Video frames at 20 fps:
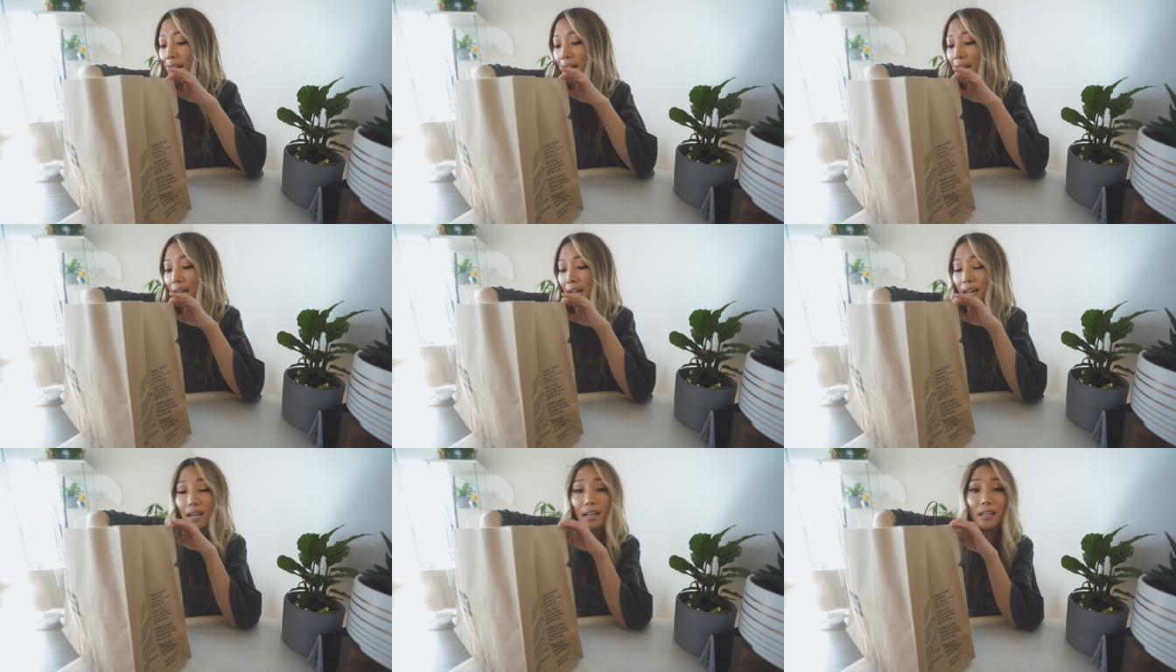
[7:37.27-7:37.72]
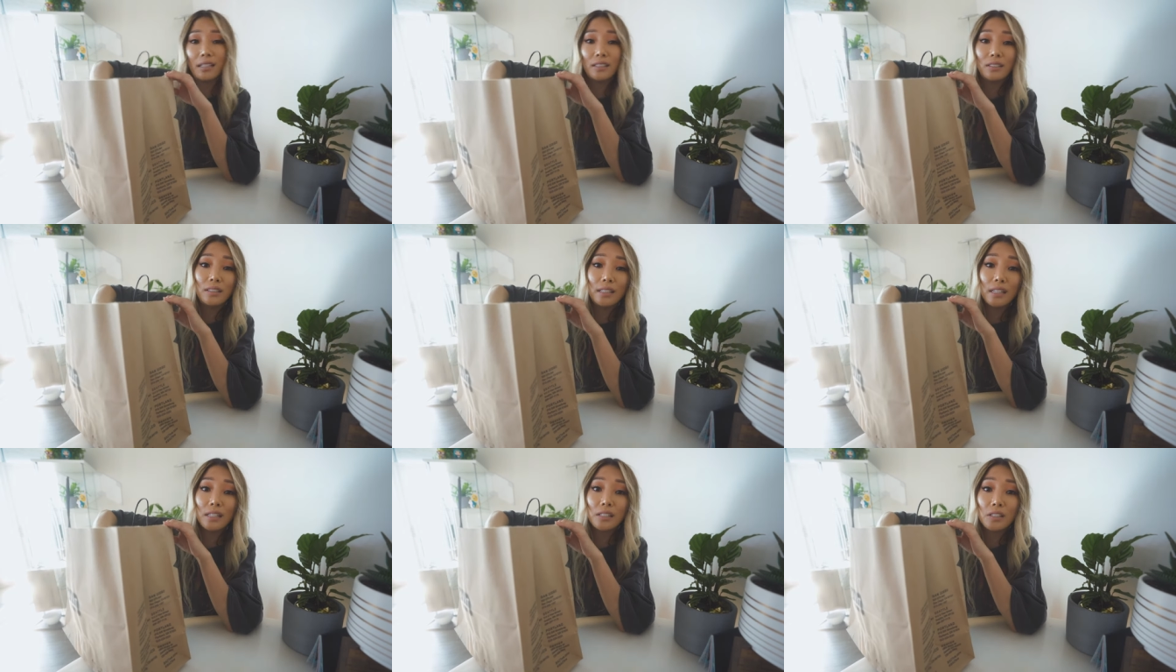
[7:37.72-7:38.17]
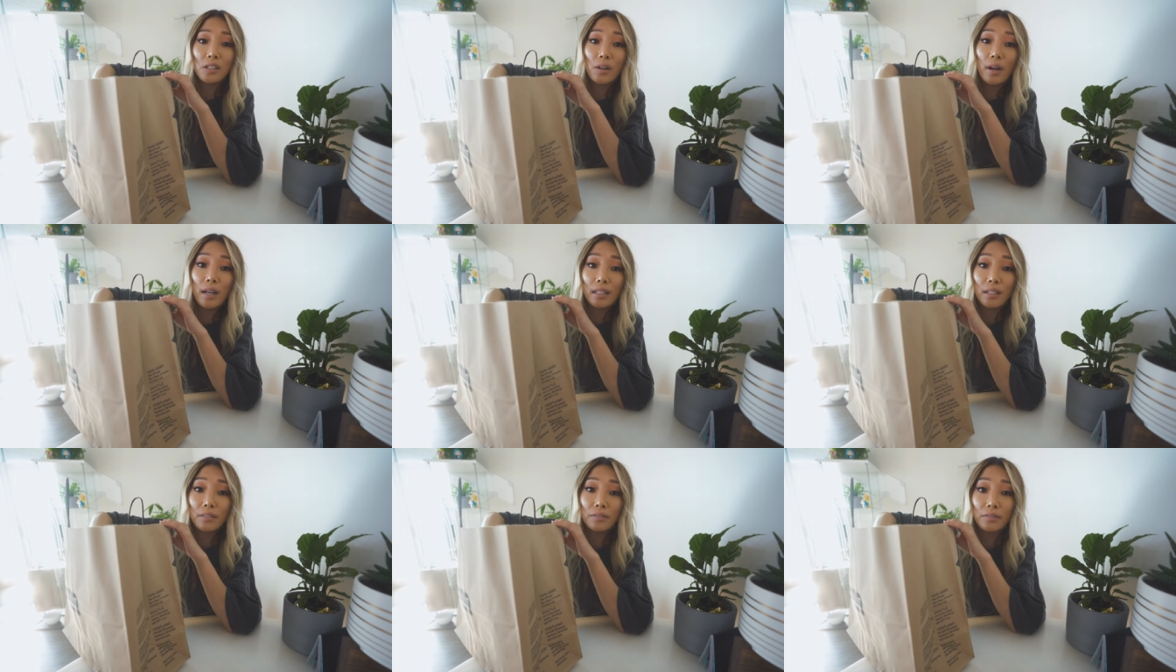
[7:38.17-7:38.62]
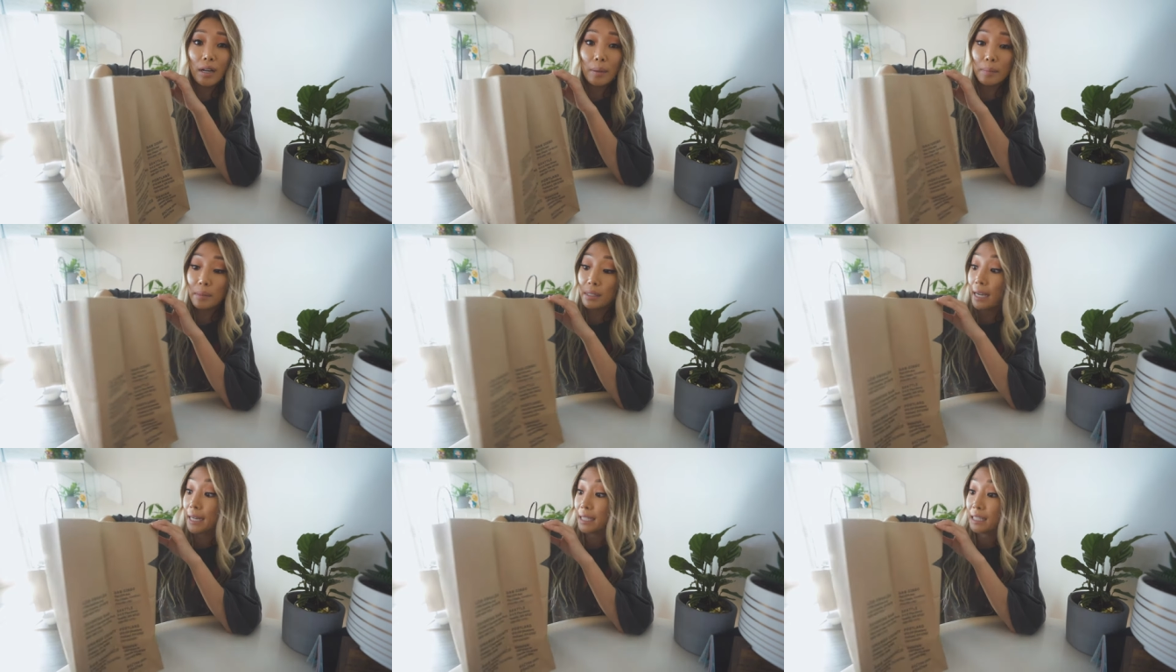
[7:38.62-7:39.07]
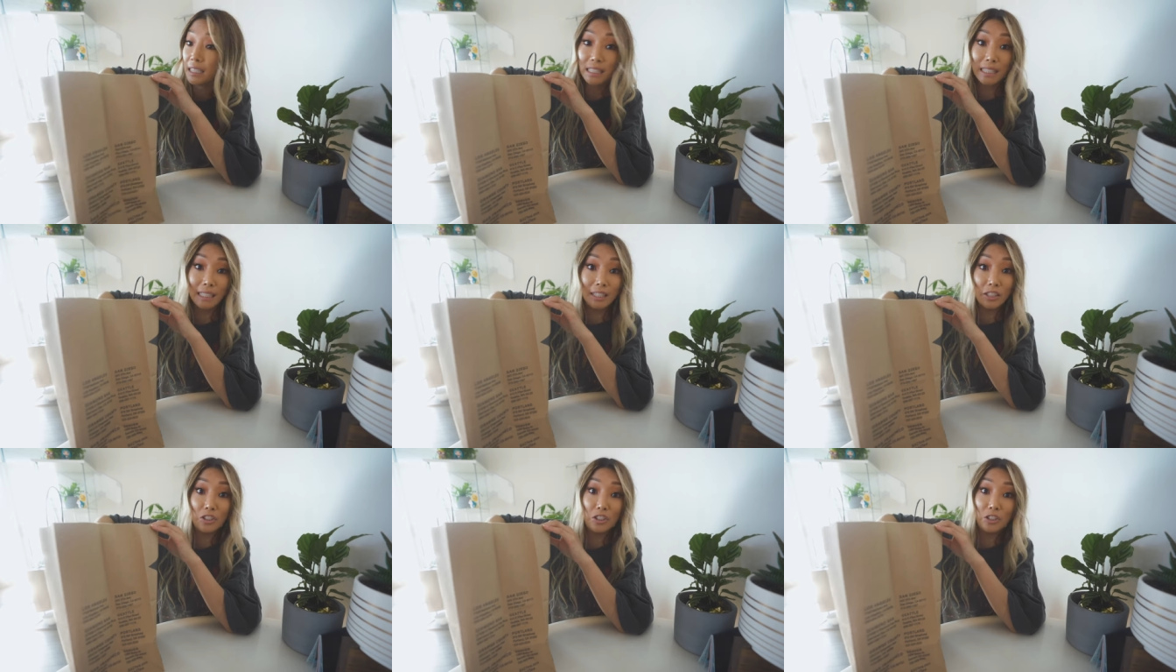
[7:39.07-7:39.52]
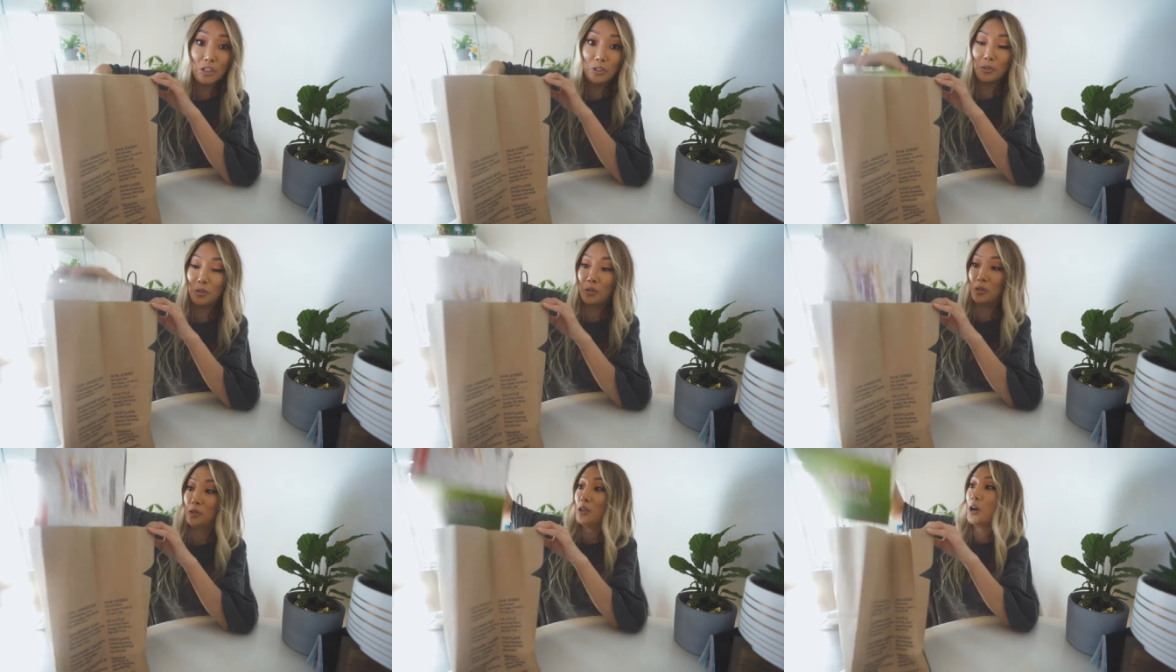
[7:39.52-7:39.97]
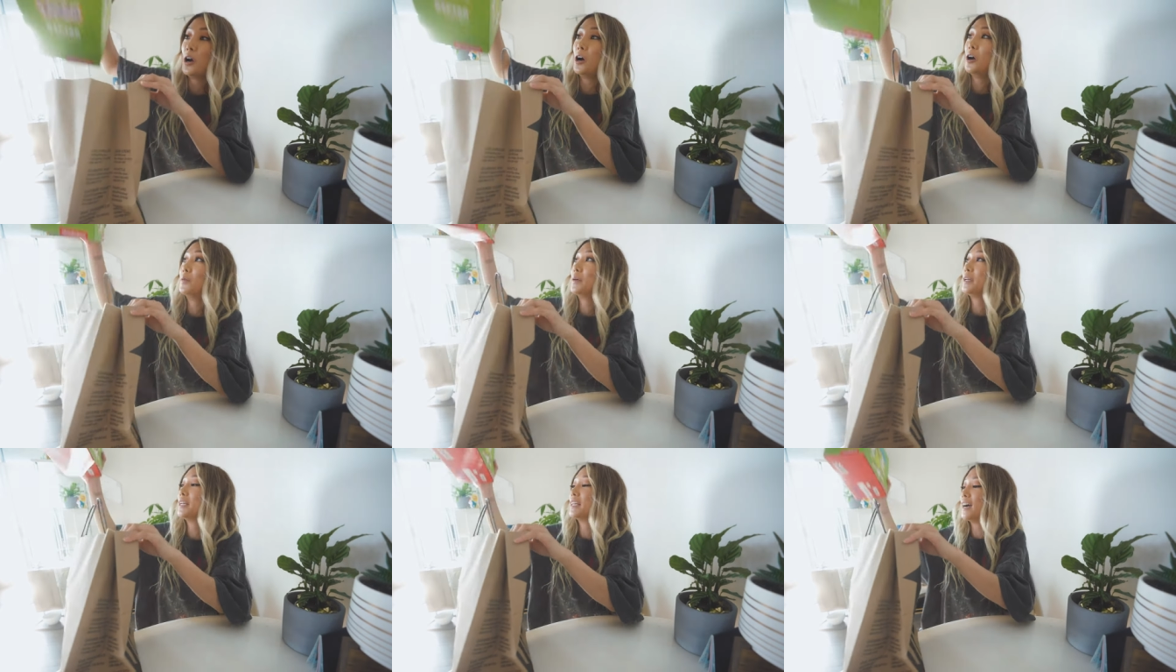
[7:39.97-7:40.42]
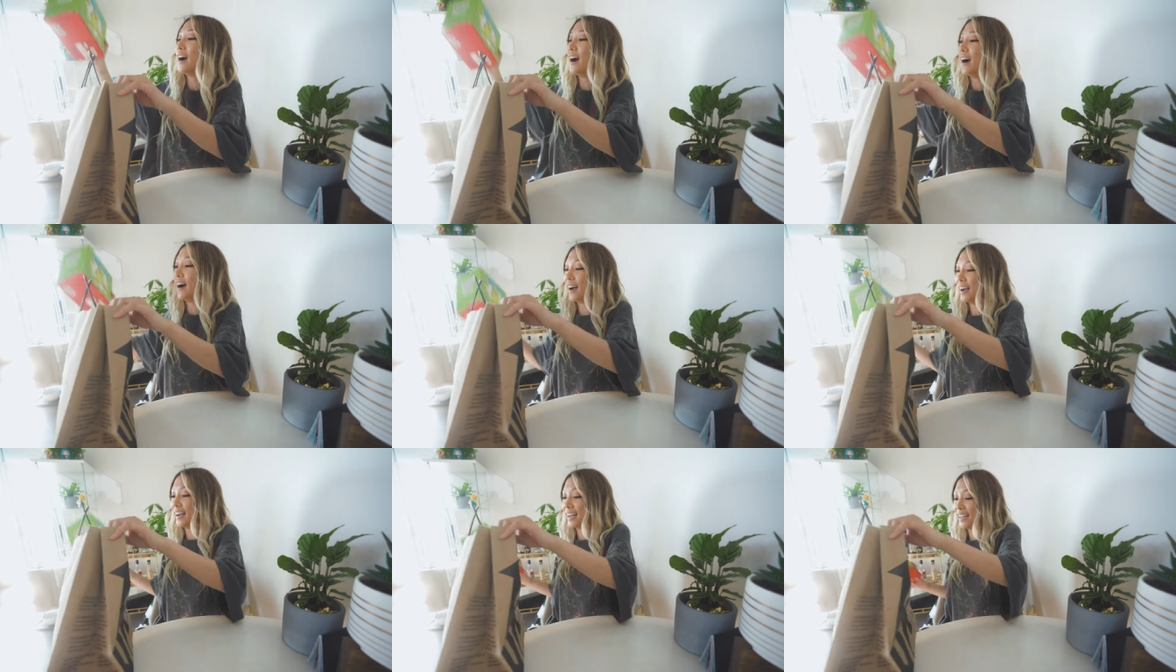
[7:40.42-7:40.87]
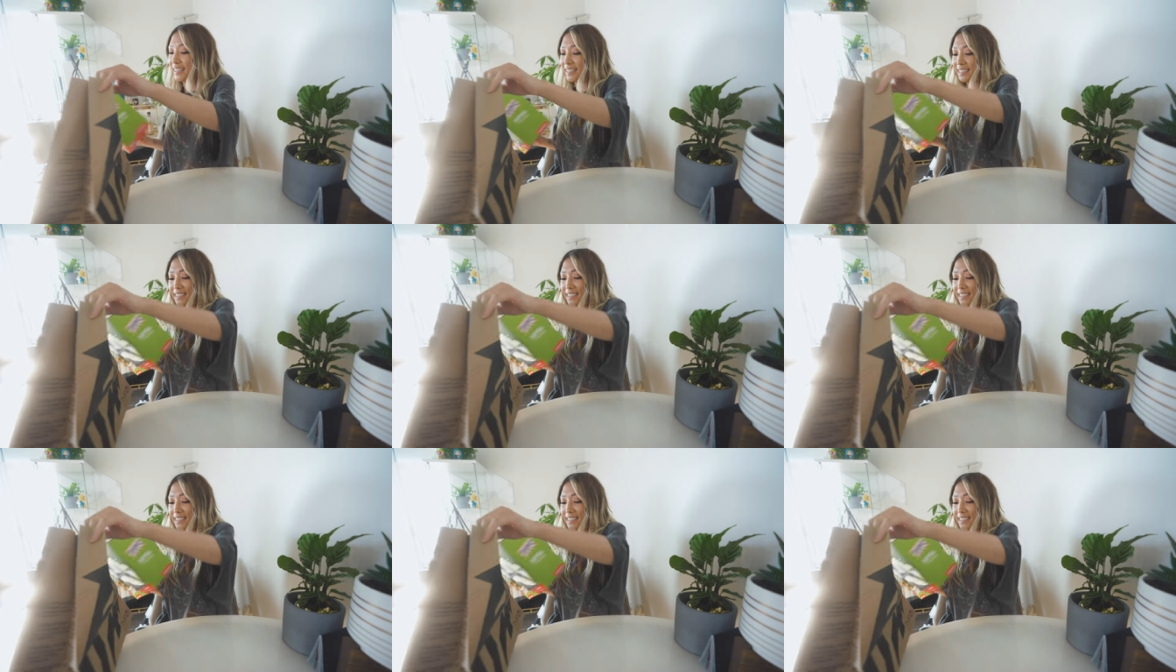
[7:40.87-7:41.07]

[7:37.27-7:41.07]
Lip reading: And you guys know I'm a 90s kid too. So we got,